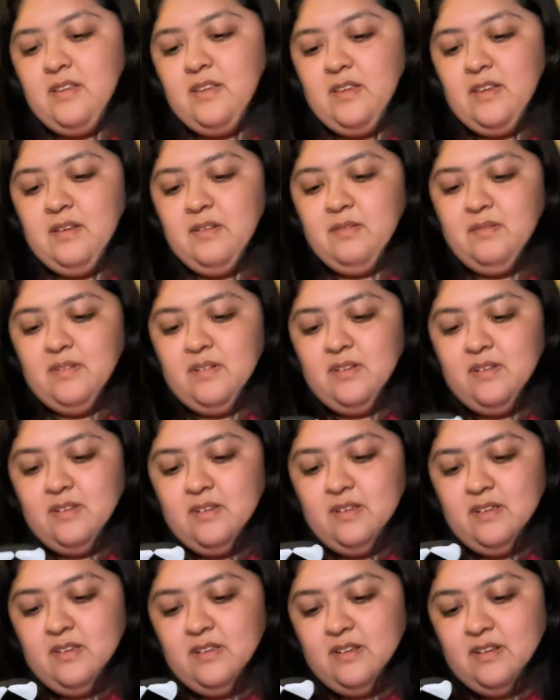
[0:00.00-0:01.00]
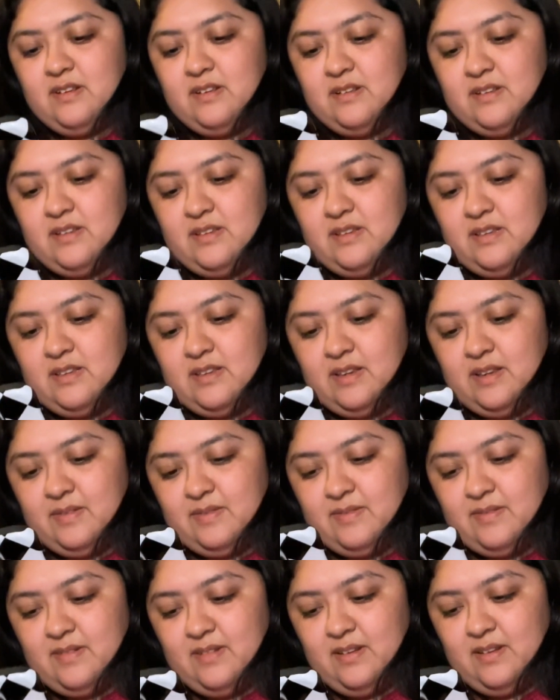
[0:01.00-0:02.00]
it would look
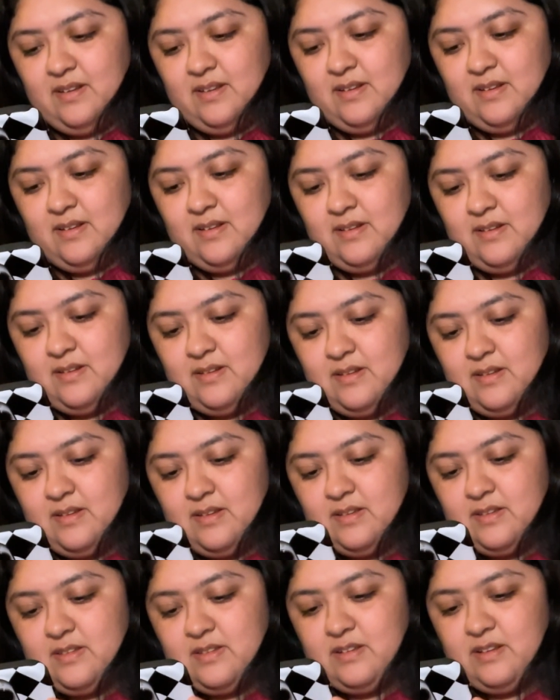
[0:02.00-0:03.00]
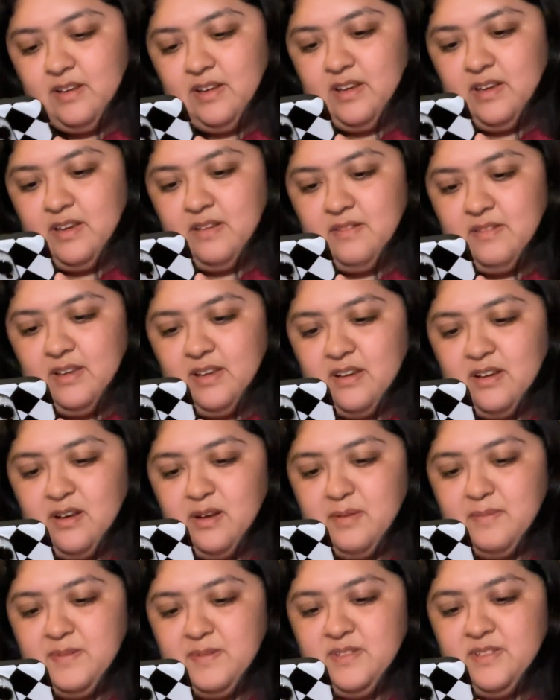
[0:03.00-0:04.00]
different. So you have like
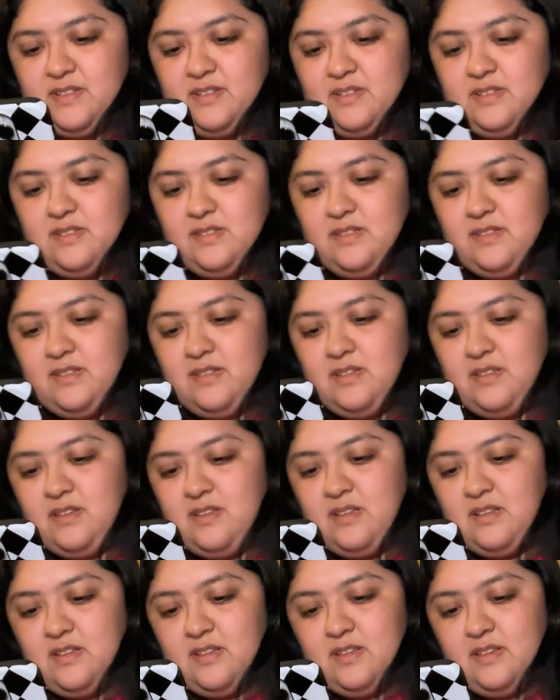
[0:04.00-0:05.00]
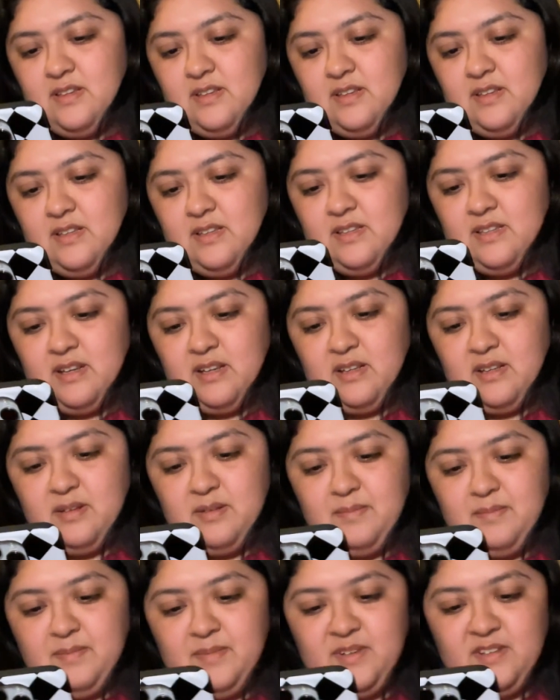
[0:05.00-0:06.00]
options. It's like
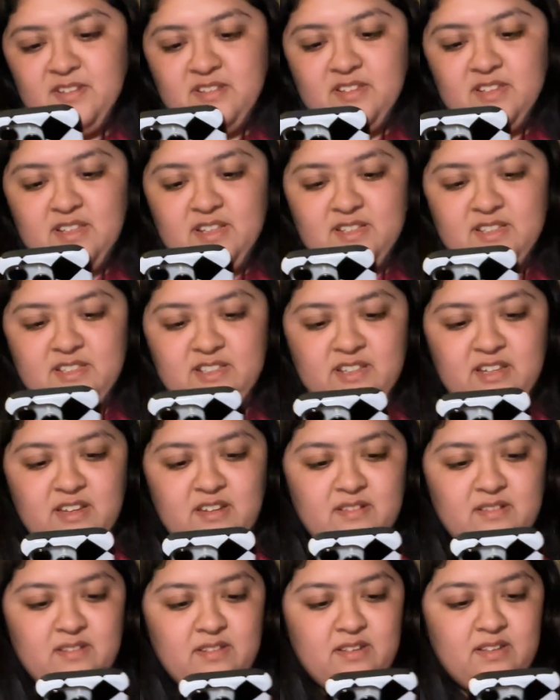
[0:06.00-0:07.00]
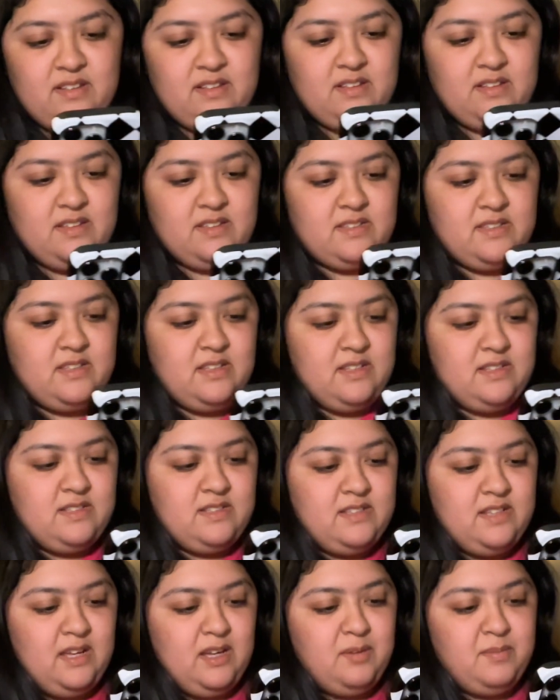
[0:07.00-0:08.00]
a bundle discount. It says
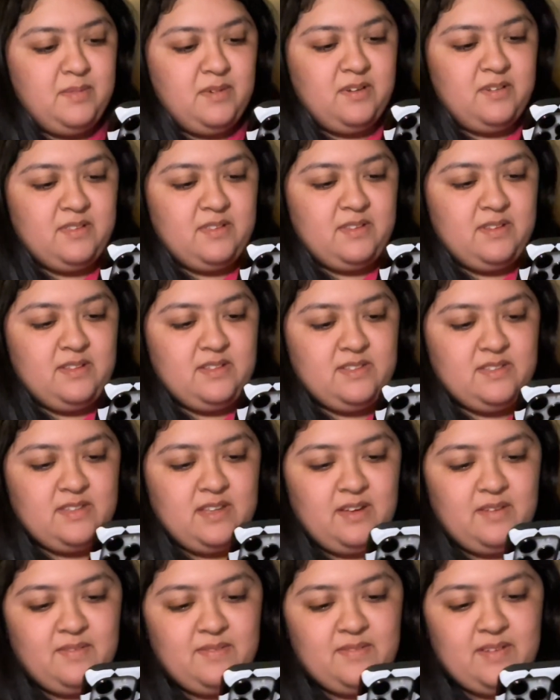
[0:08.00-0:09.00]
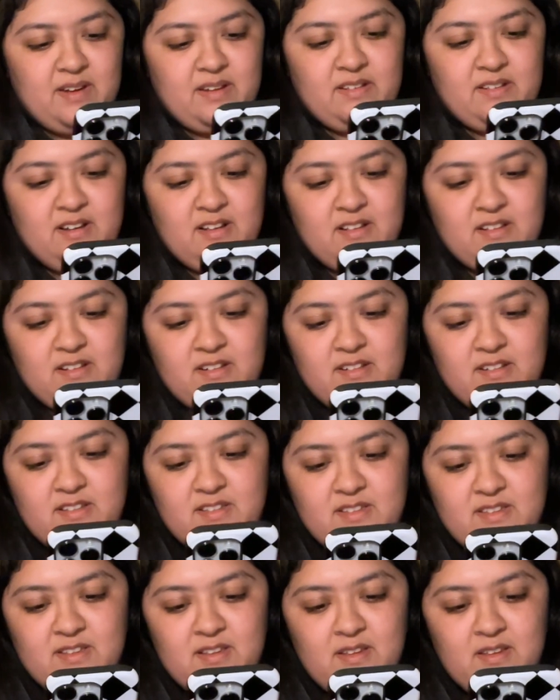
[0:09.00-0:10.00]
take both and save five
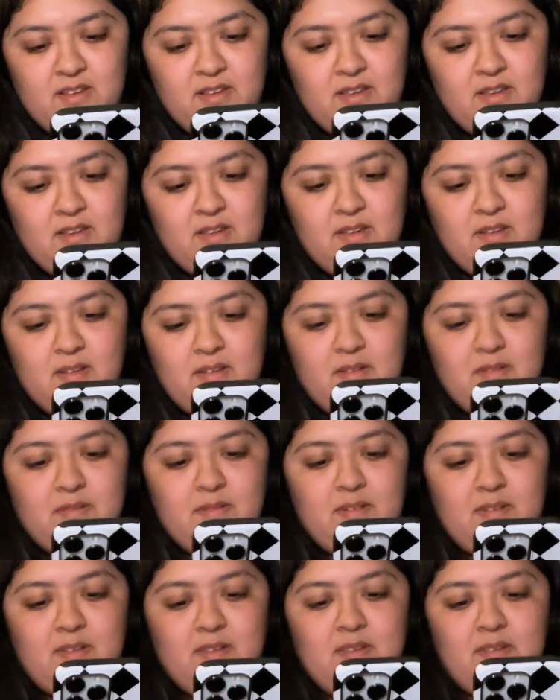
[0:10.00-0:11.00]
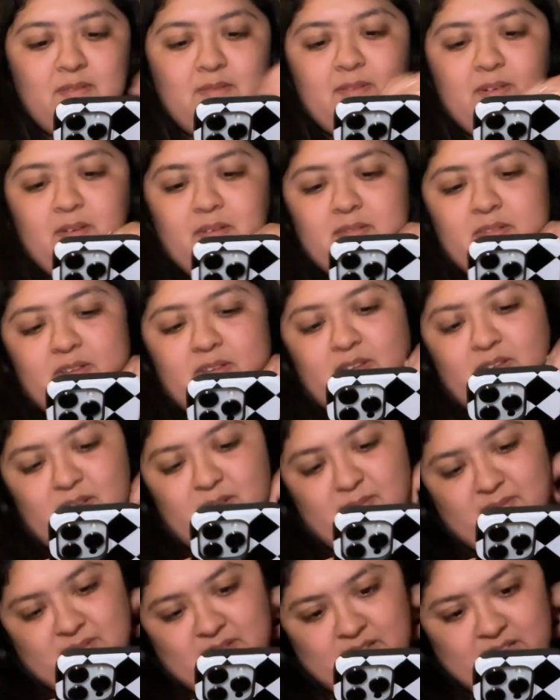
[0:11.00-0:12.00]
dollars with the phone
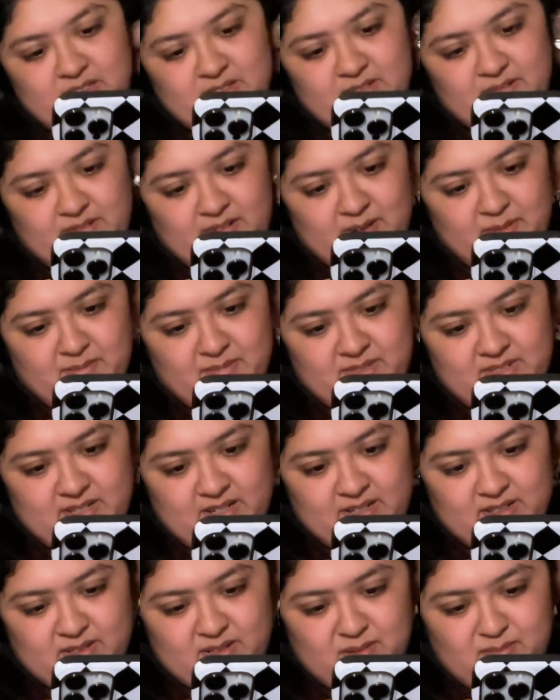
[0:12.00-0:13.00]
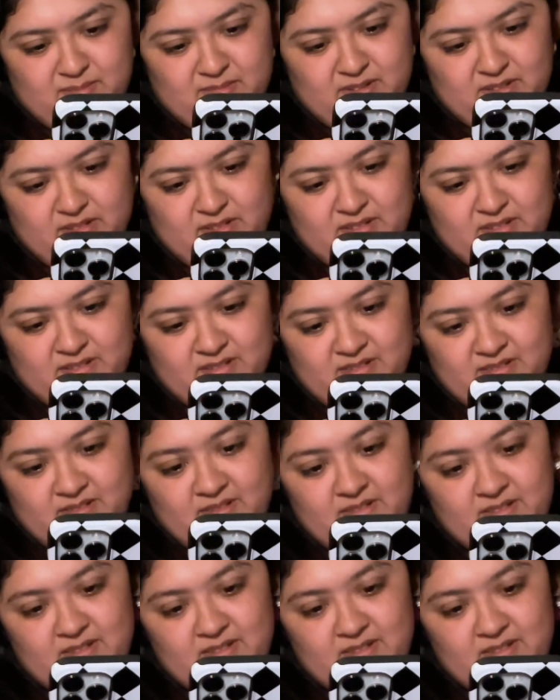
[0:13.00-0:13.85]
loop and screen protector bundle.